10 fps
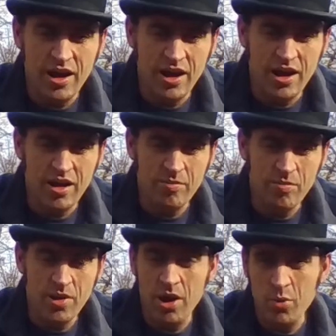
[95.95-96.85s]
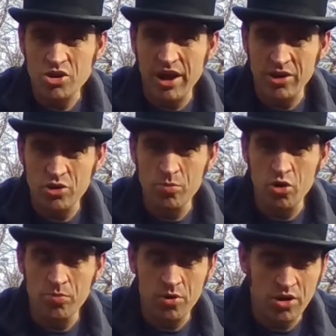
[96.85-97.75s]
that I wish I could do
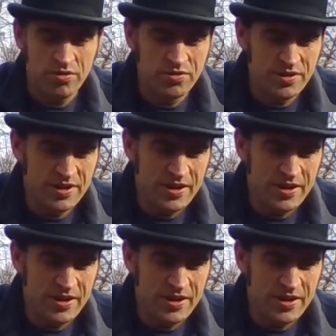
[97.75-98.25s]
more of.